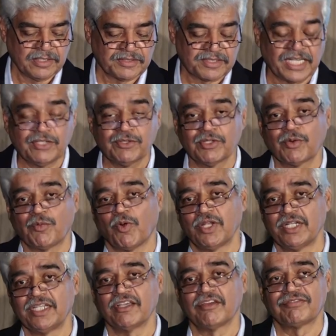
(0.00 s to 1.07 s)
Threat to the
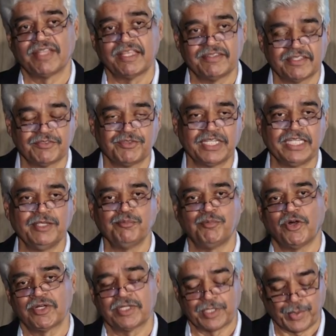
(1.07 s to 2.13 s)
quality of life is very
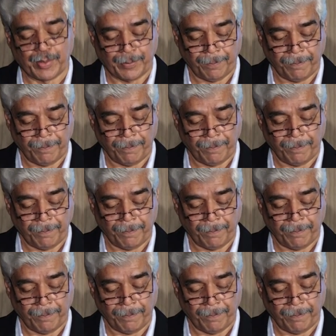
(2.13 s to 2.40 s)
important.